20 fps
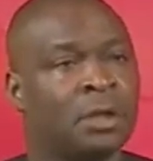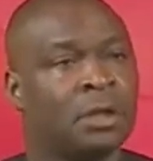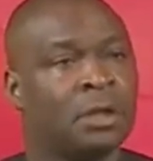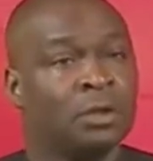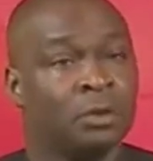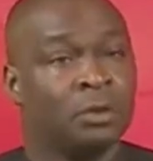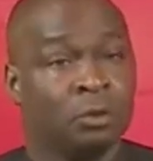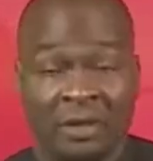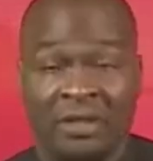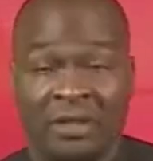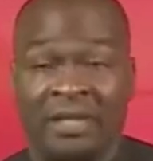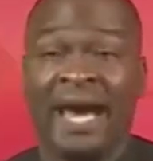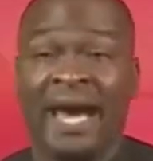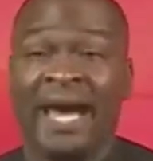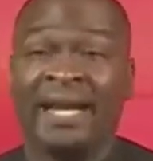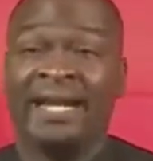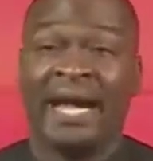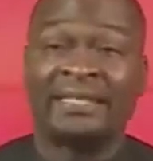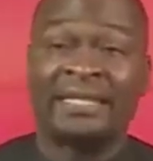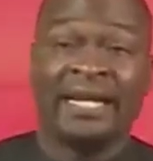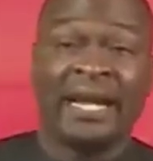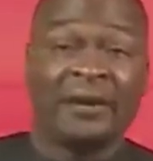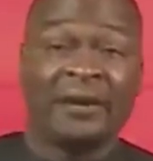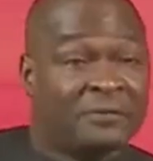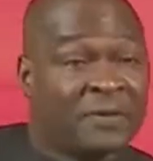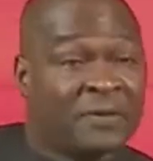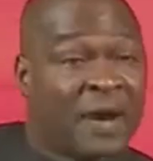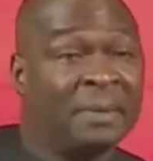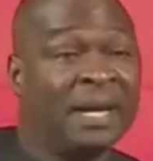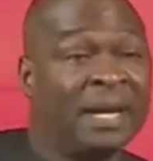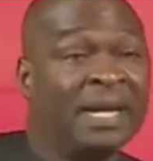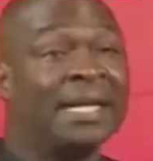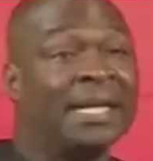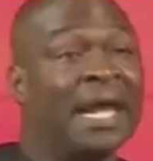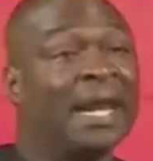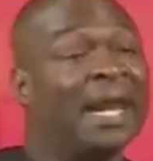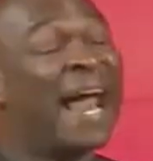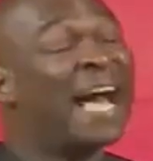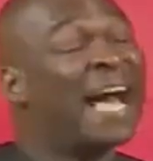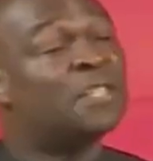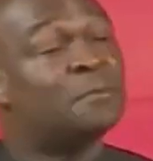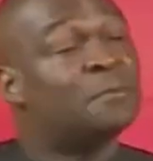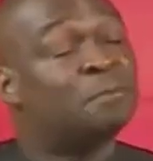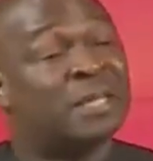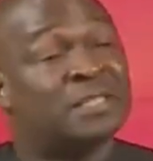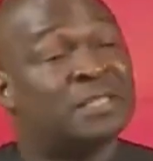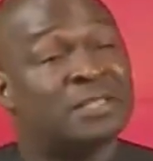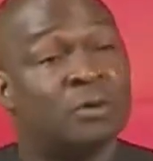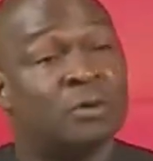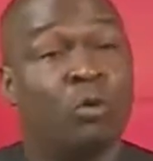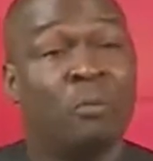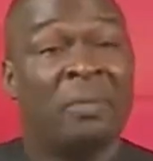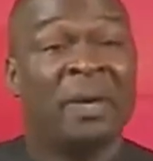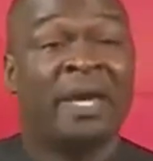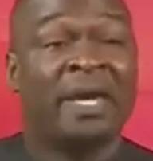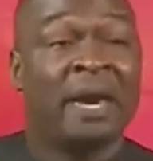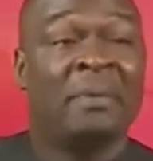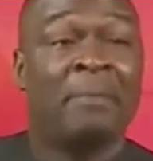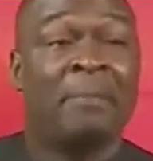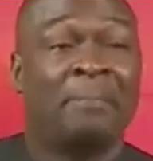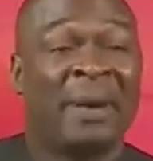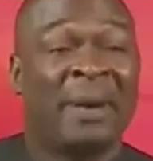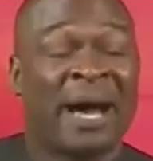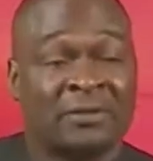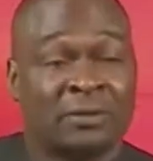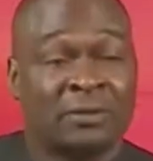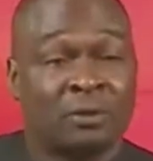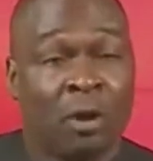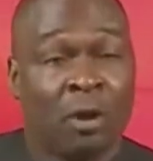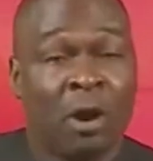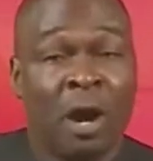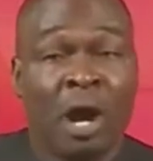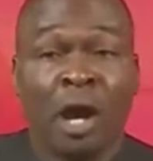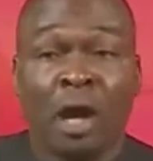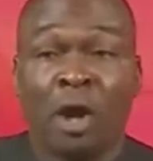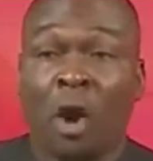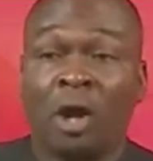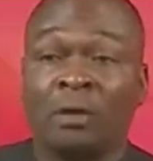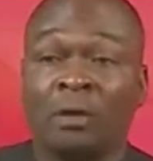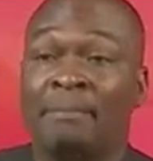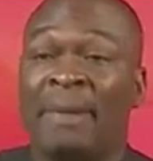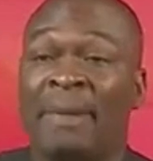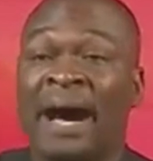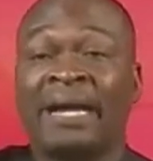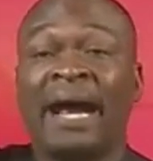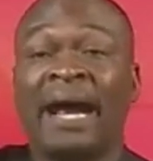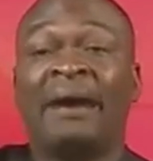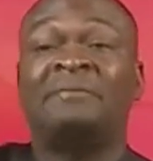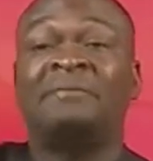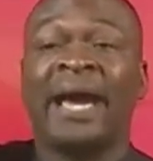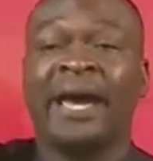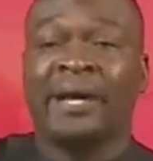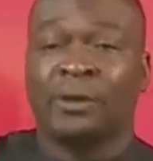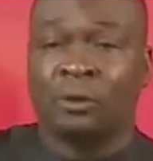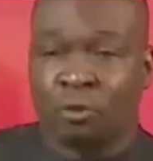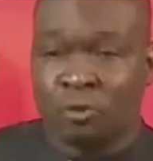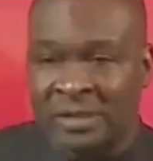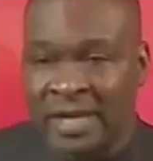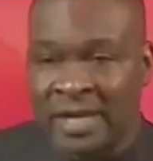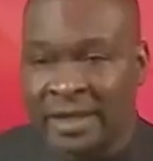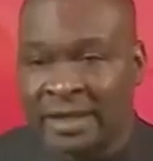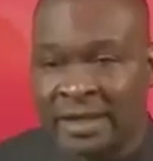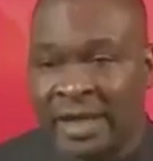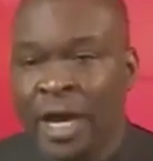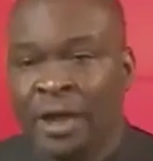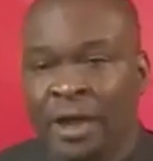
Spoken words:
You hear that in a family, the last person who became a pastor got mad after a crusade.